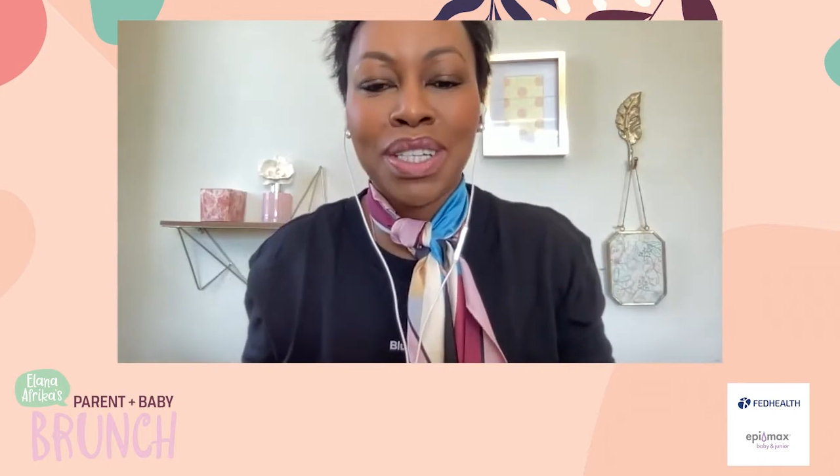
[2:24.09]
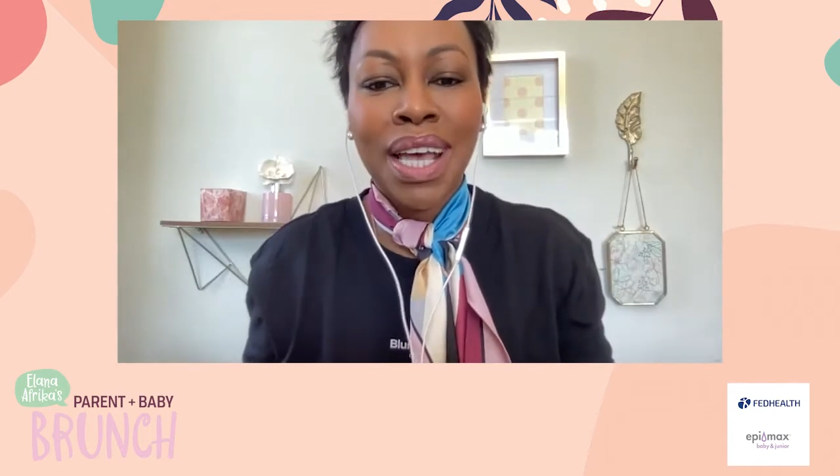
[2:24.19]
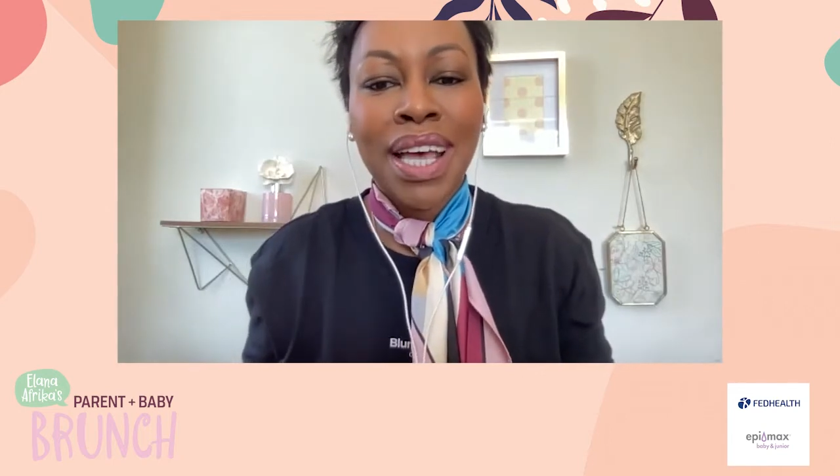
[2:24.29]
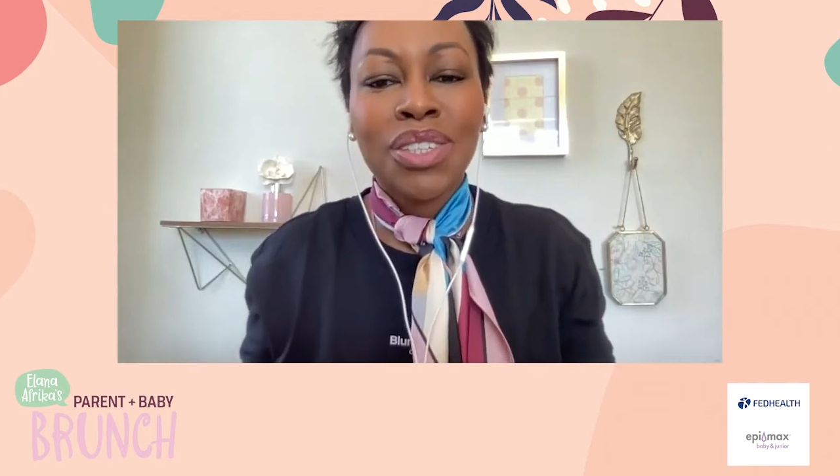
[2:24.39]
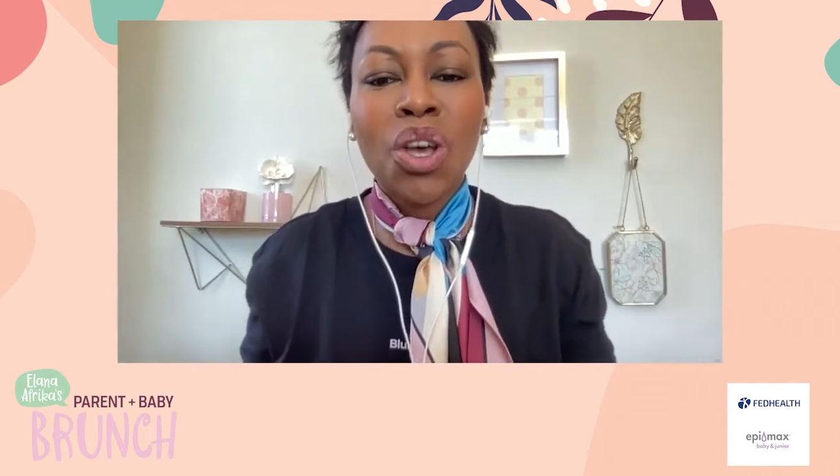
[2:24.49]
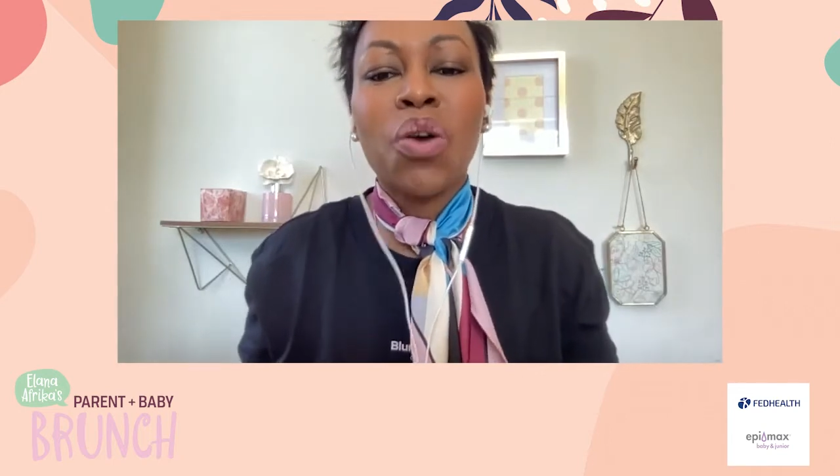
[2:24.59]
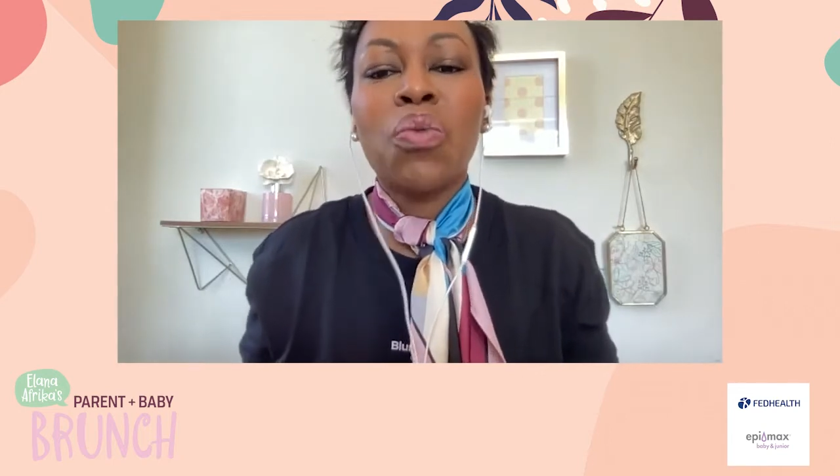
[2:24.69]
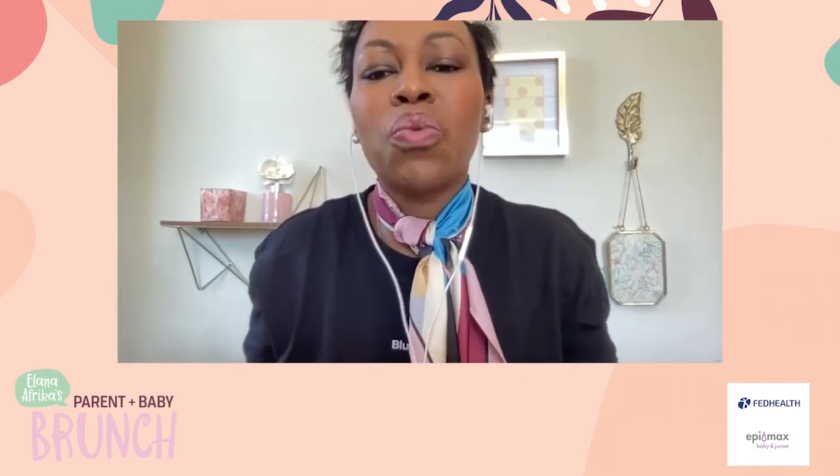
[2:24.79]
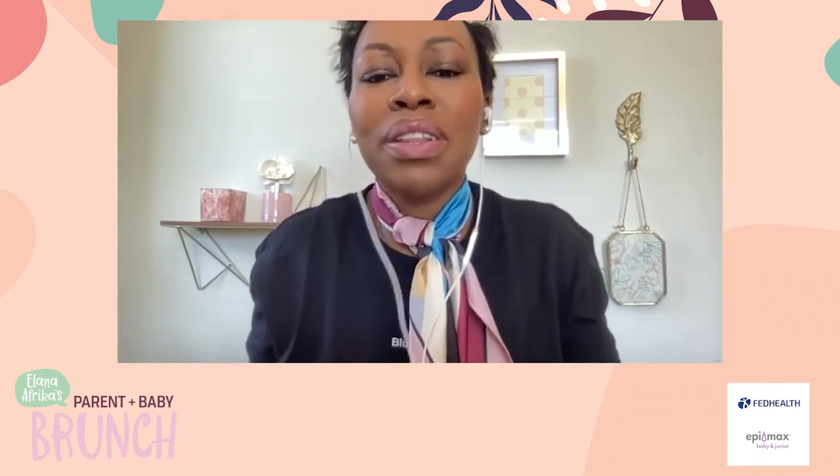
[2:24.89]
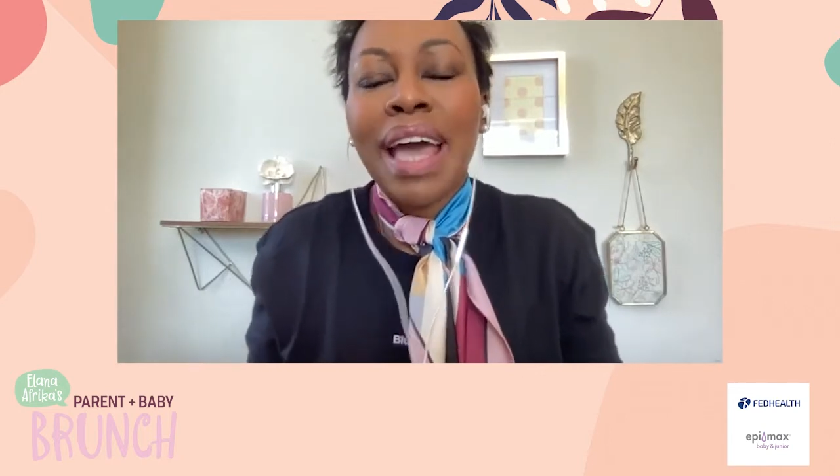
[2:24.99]
Mm. So
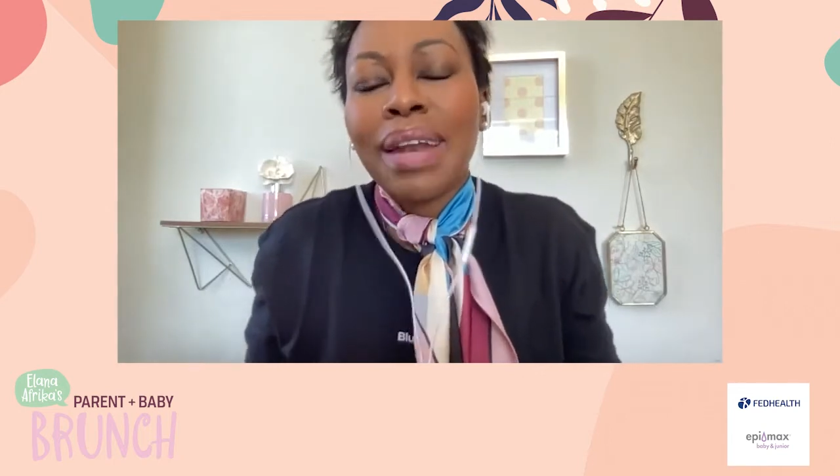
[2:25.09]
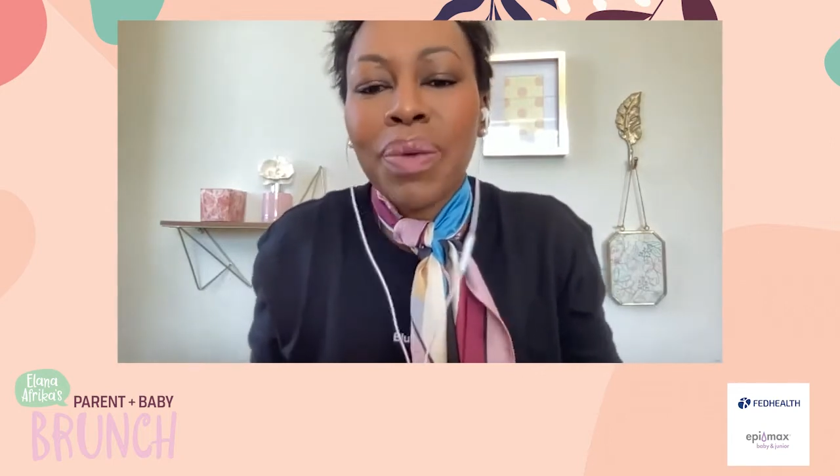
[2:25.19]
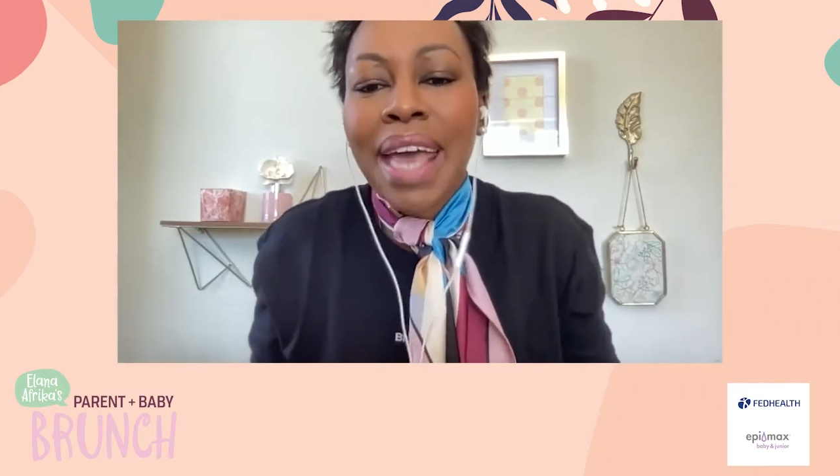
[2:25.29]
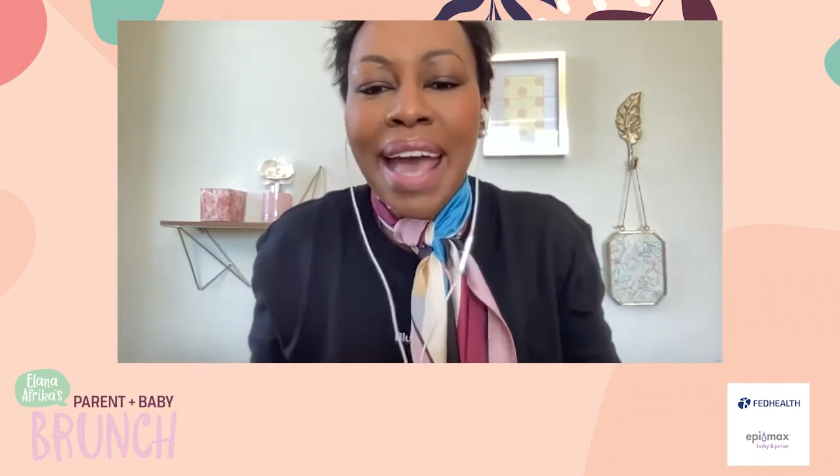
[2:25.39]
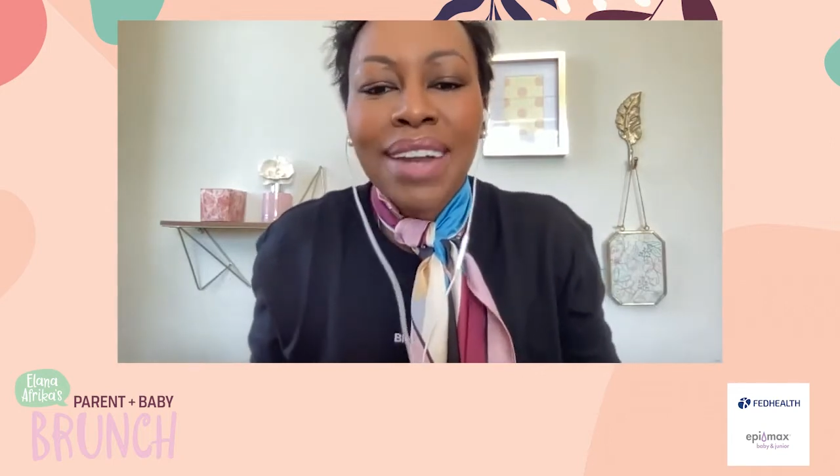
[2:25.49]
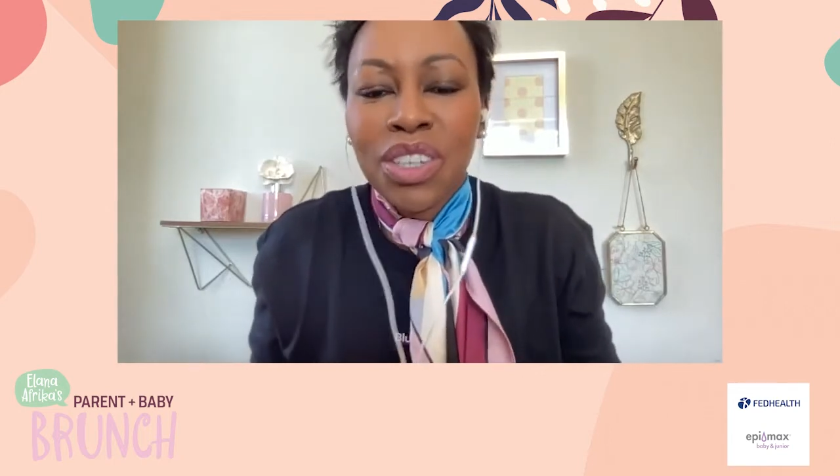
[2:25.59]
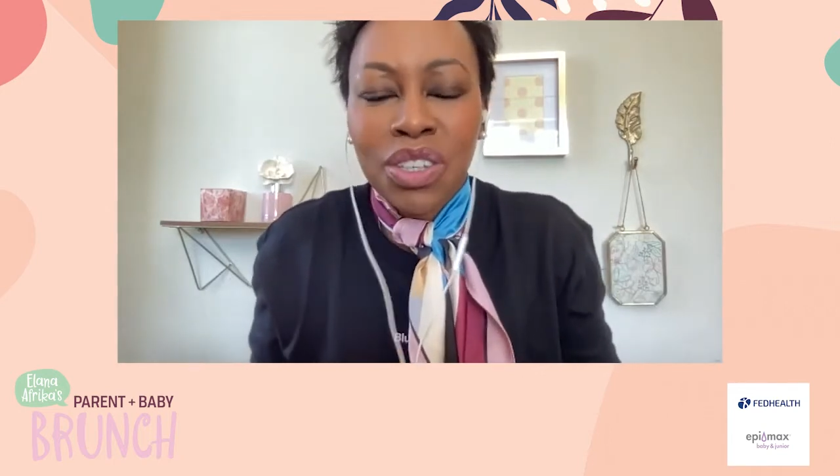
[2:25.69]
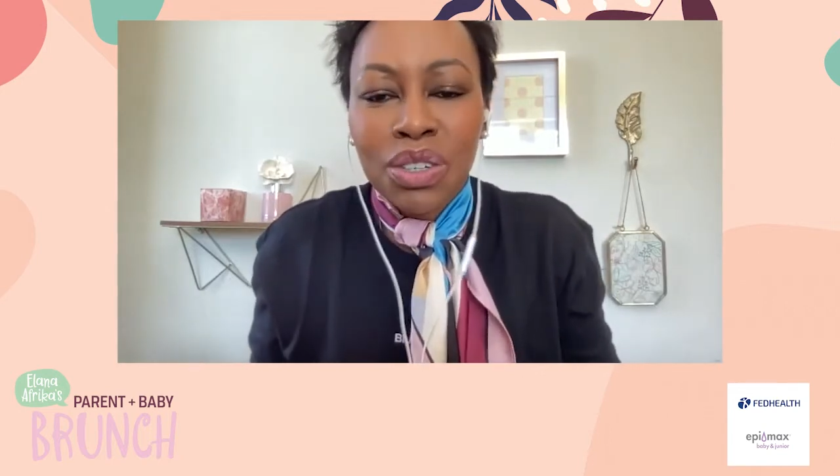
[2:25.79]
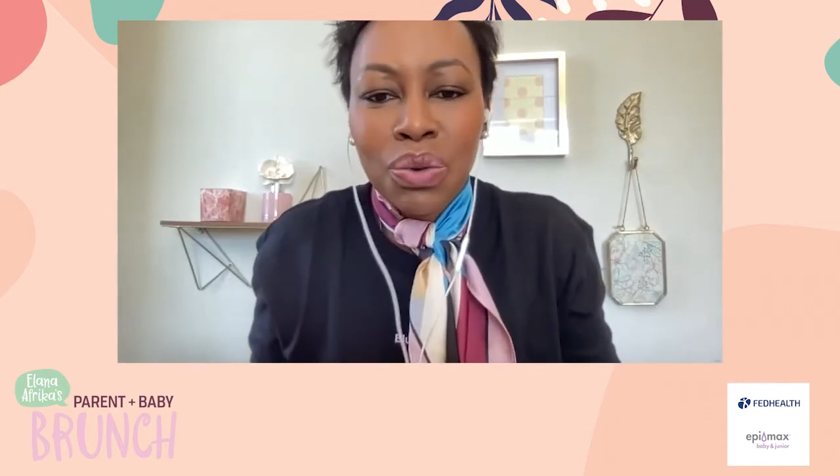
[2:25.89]
will that be adequate,